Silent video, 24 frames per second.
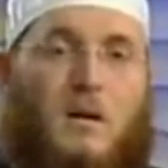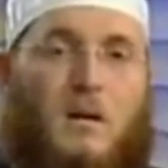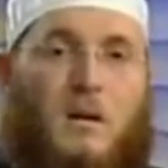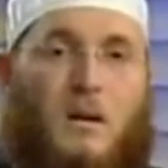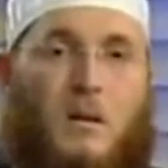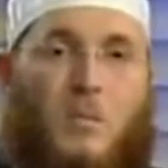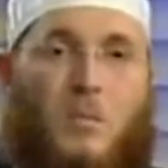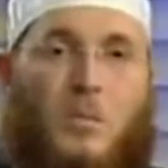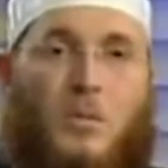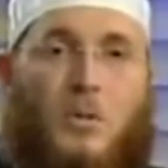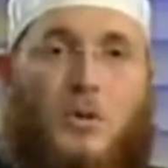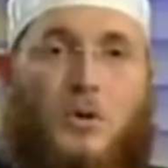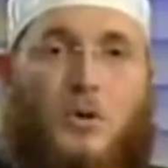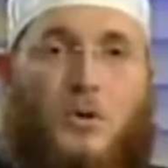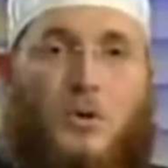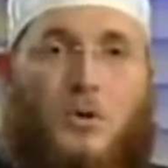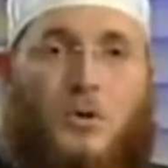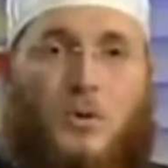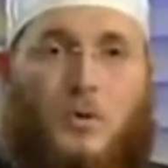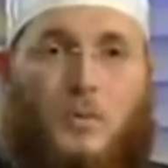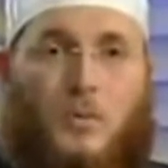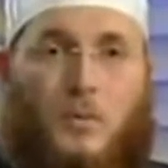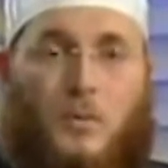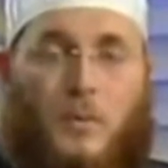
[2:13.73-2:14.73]
Number
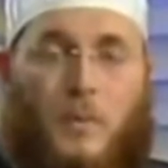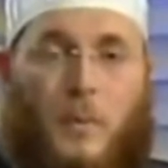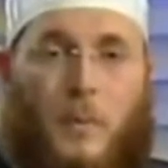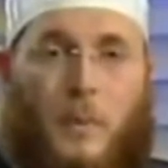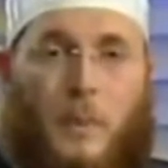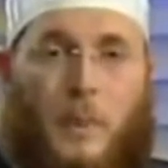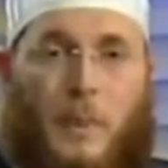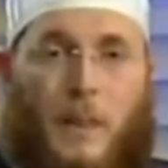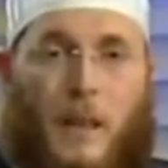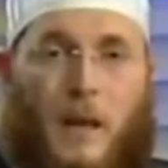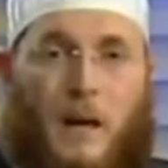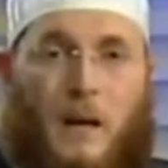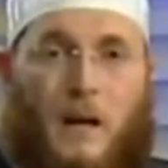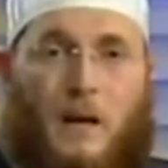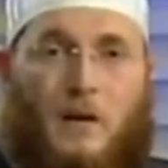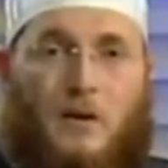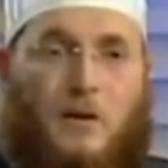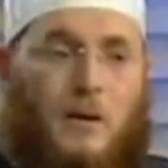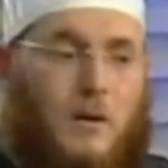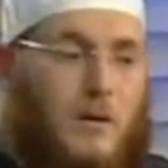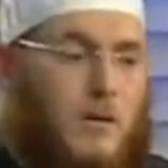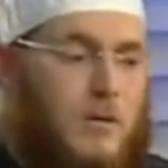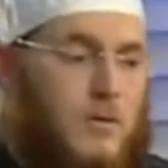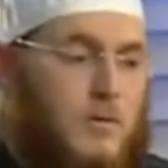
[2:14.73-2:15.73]
two,
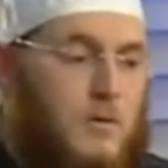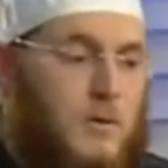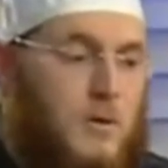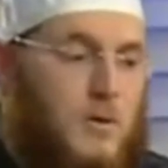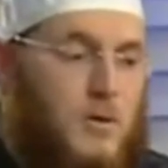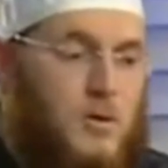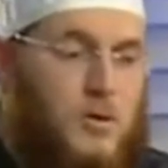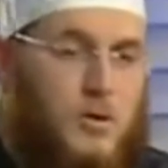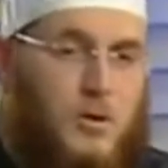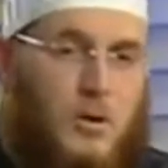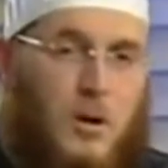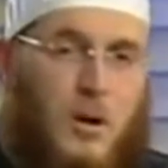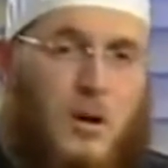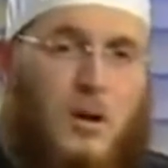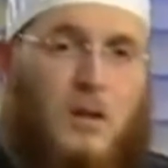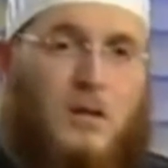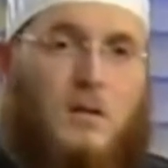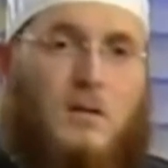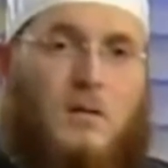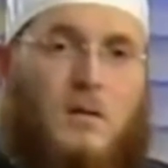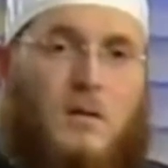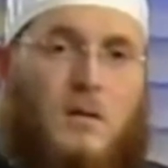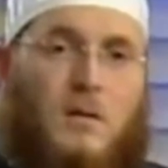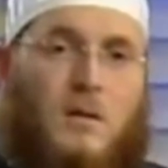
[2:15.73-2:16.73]
get rid of those
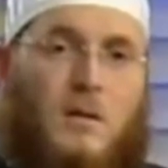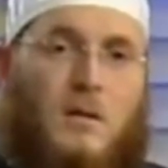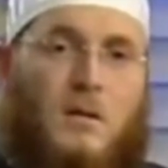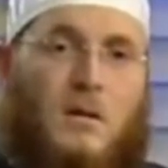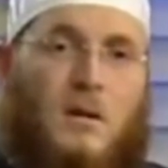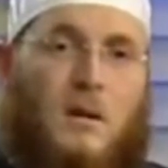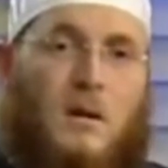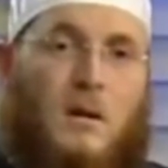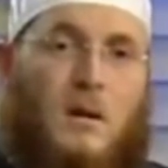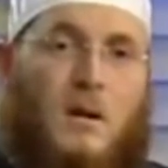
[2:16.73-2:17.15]
songs and